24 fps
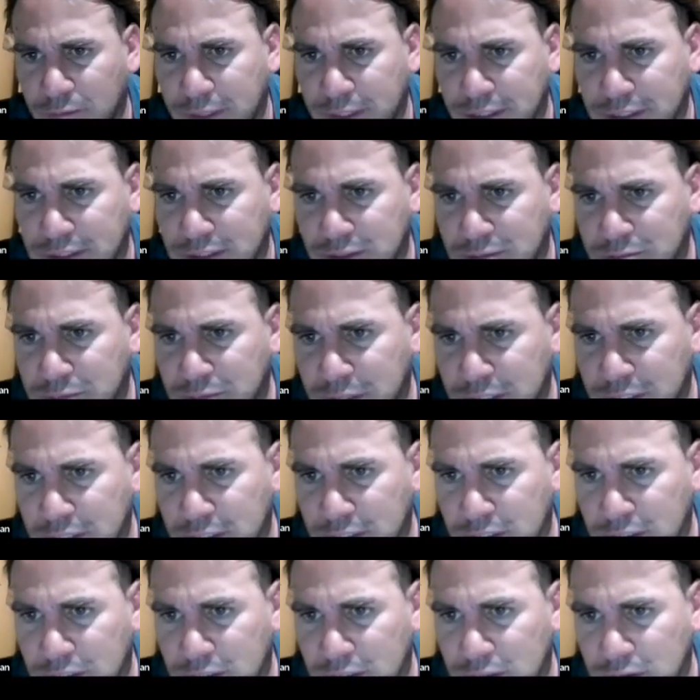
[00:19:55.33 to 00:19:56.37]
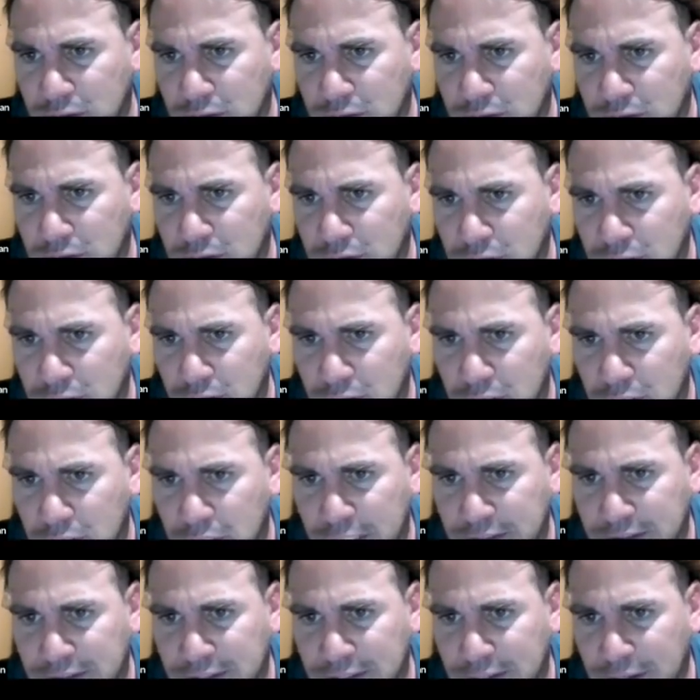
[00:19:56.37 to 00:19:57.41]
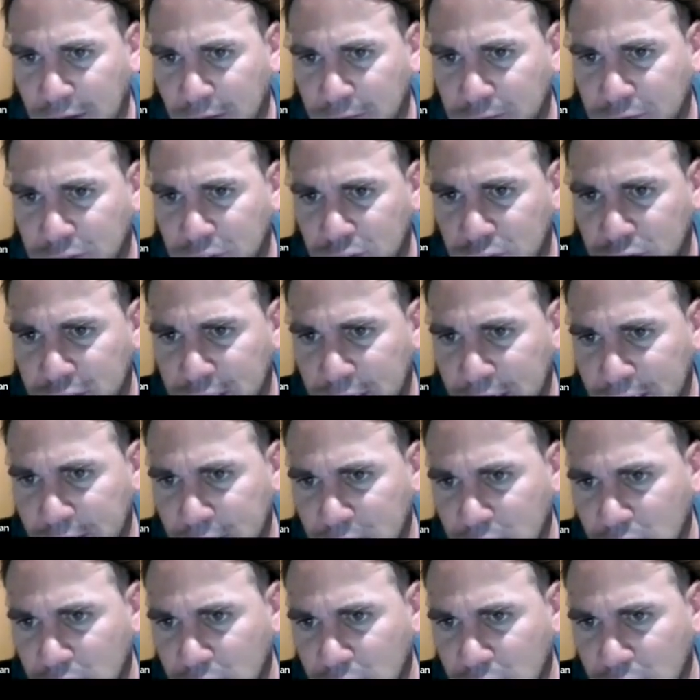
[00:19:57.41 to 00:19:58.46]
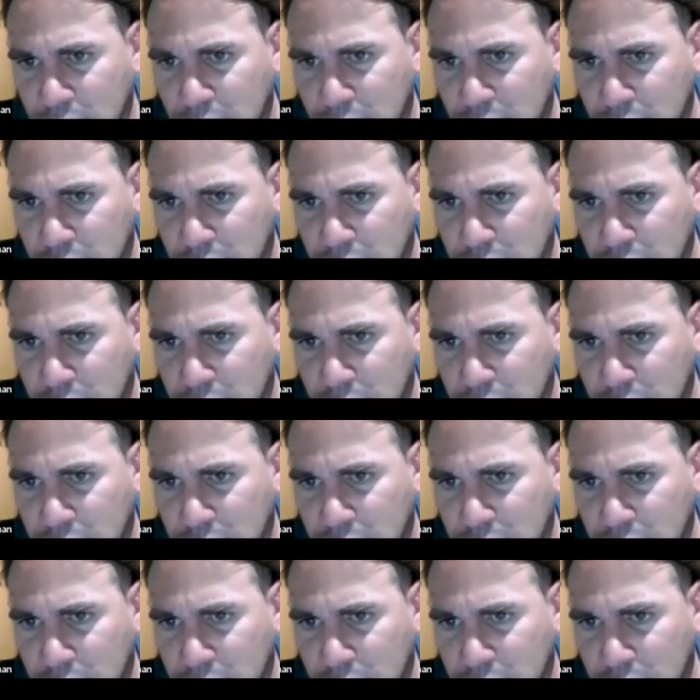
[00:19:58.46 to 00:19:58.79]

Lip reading: big is B? It's an obtuse angle.